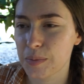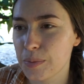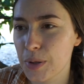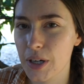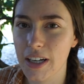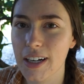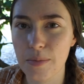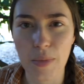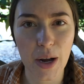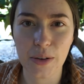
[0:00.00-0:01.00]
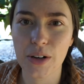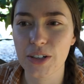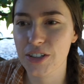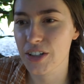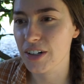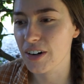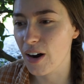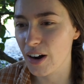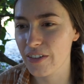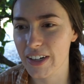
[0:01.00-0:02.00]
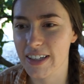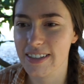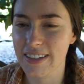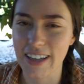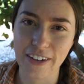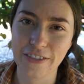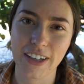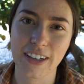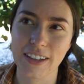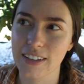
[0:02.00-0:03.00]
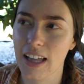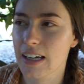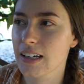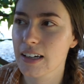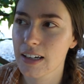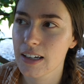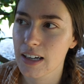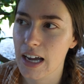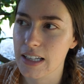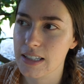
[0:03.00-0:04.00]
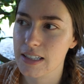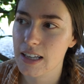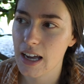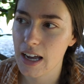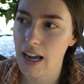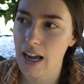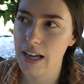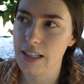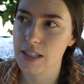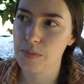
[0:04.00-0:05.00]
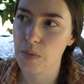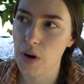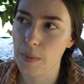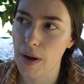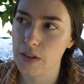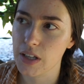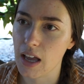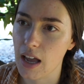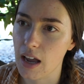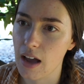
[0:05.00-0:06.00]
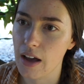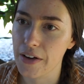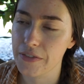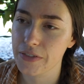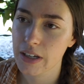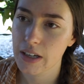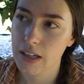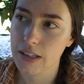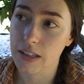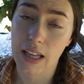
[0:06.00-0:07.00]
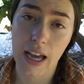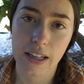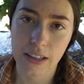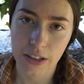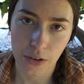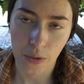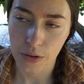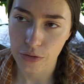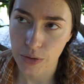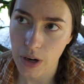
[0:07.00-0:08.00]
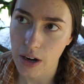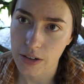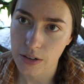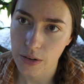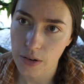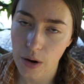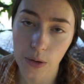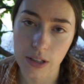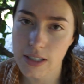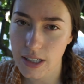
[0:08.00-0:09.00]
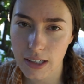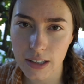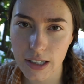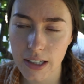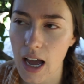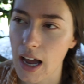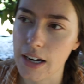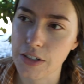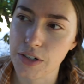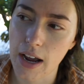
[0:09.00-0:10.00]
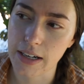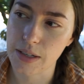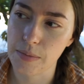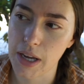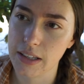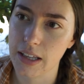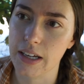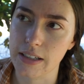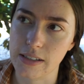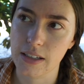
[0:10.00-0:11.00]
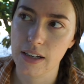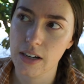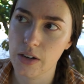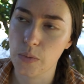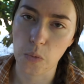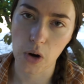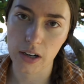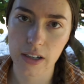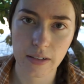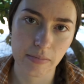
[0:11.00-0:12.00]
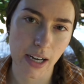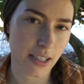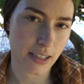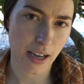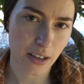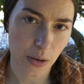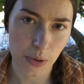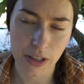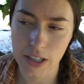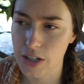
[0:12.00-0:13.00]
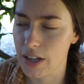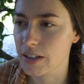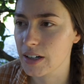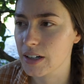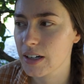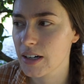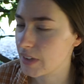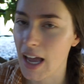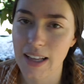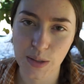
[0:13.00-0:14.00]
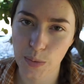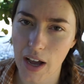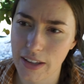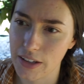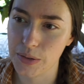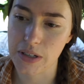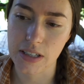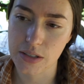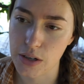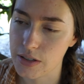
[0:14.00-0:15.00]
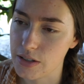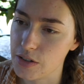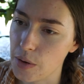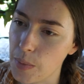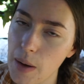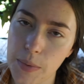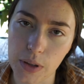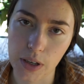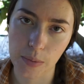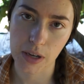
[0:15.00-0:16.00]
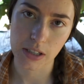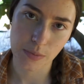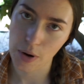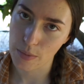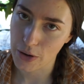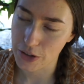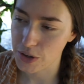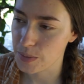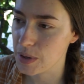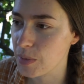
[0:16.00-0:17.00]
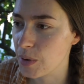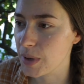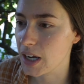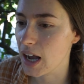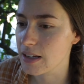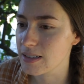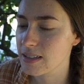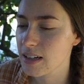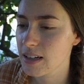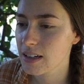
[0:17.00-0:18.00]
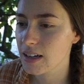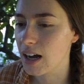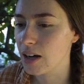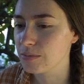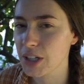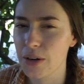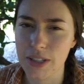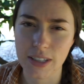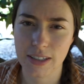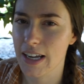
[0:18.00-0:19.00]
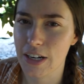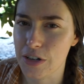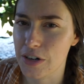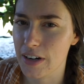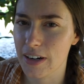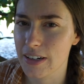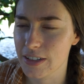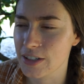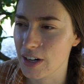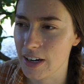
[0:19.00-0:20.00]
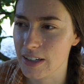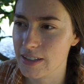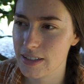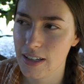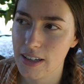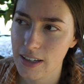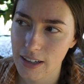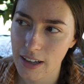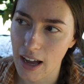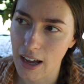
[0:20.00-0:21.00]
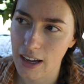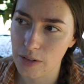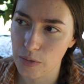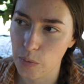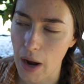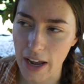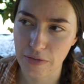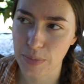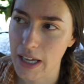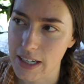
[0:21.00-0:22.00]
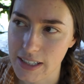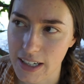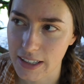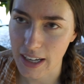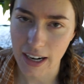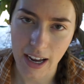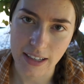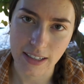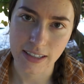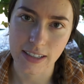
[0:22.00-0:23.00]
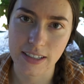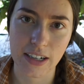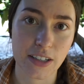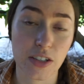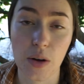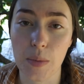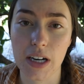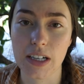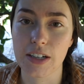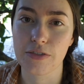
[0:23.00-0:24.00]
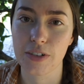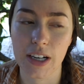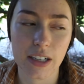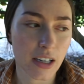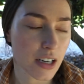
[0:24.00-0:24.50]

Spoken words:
put in monoculture, harvest, dead field. Like it's more about thinking of the land that you're growing food on holistically and trying to make things work in a cycle with each other. Hence why the Three Sisters is so popular amongst permaculture people, because it's this ancient indigenous way of planting that has existed in so many different